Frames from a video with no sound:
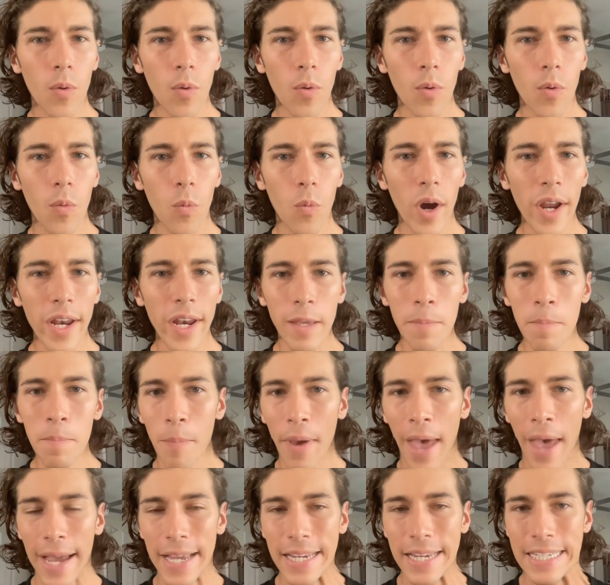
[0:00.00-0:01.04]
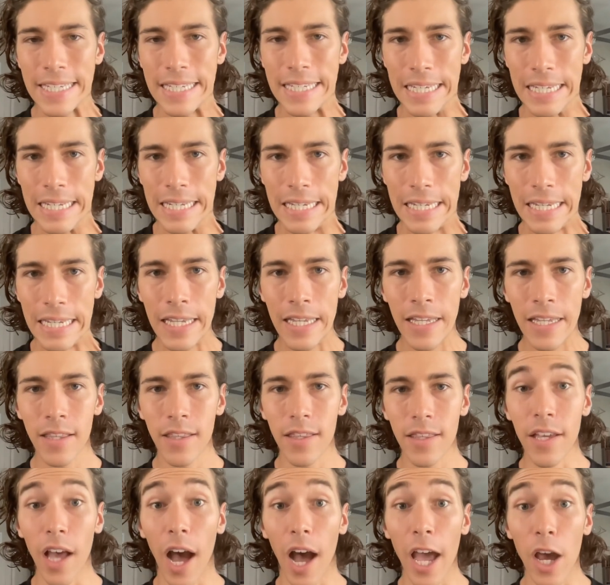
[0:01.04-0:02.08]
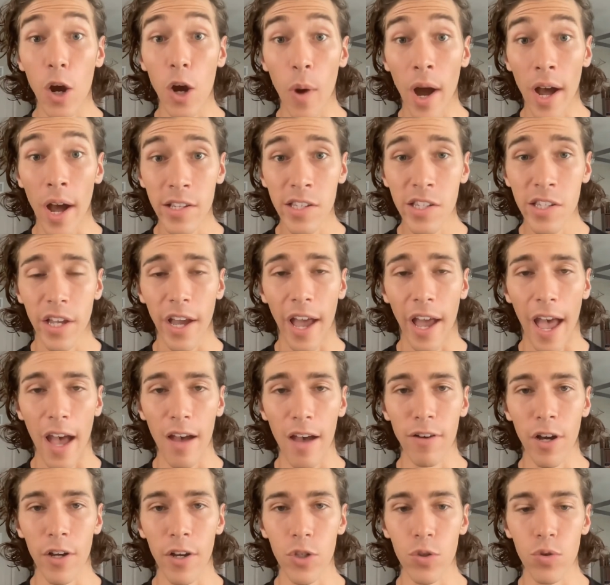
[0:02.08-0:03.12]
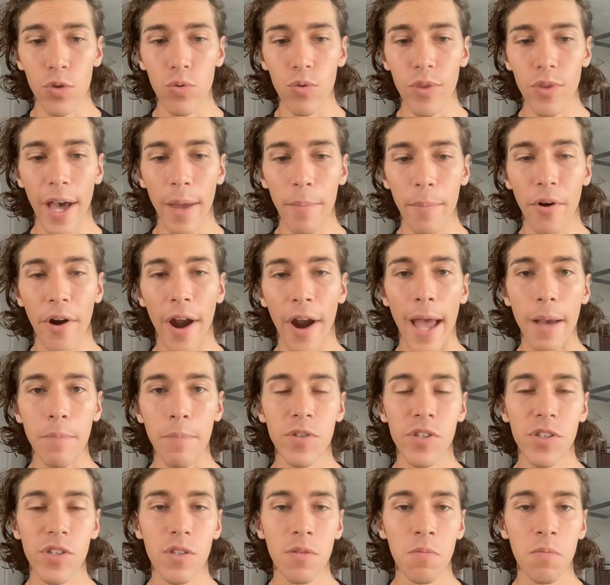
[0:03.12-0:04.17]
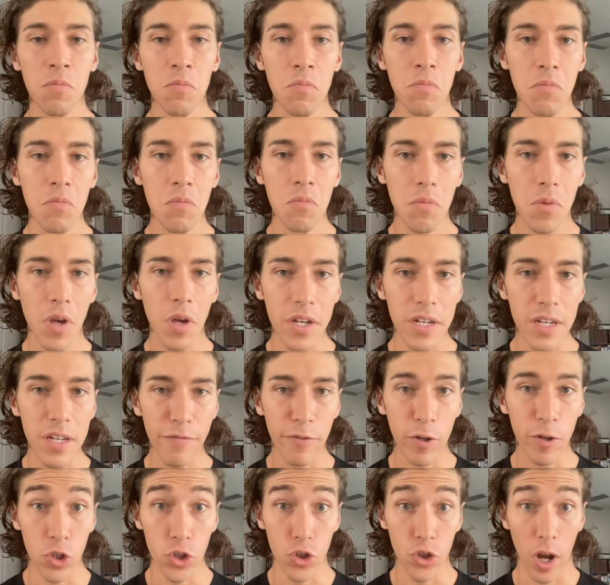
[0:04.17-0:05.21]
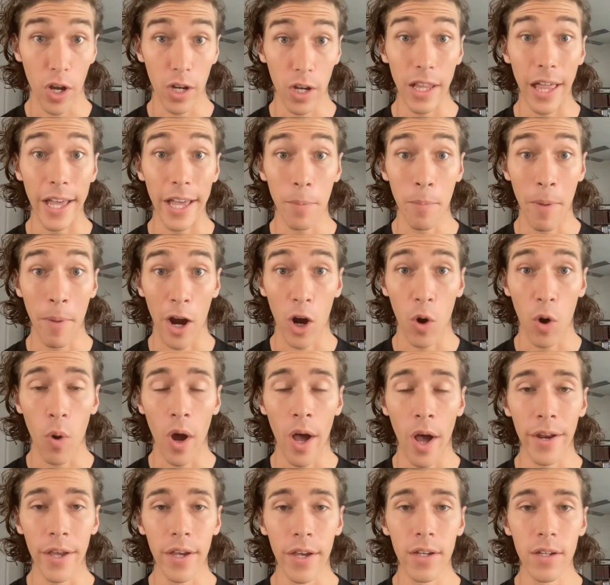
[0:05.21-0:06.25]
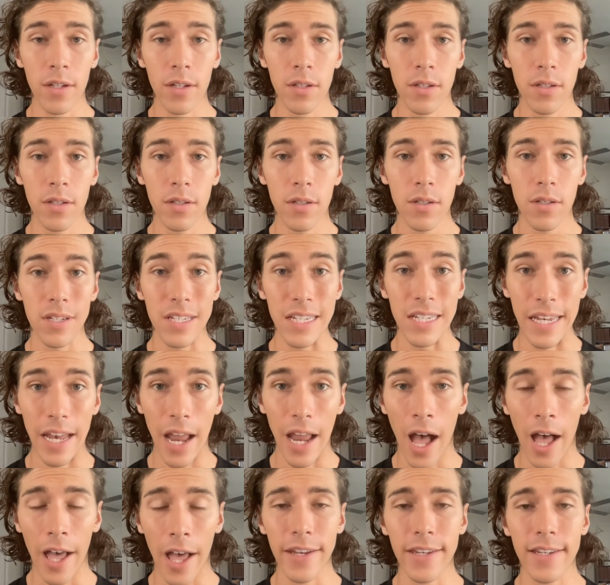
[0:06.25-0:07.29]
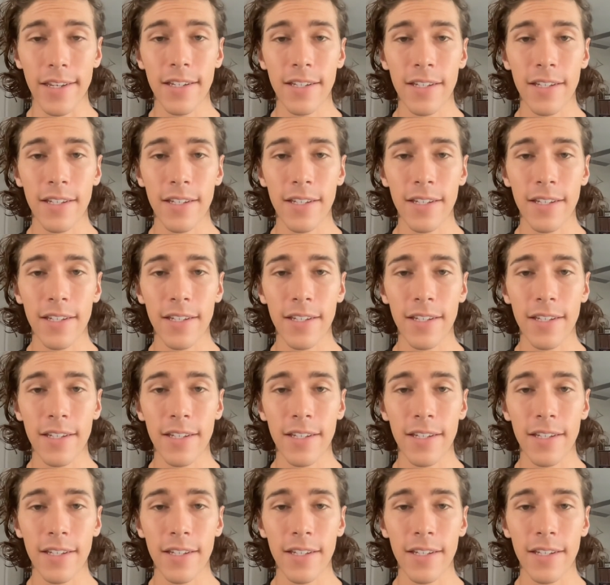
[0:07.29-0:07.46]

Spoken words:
what impact did the ayahuasca have on you that perhaps a different drug like marijuana did not?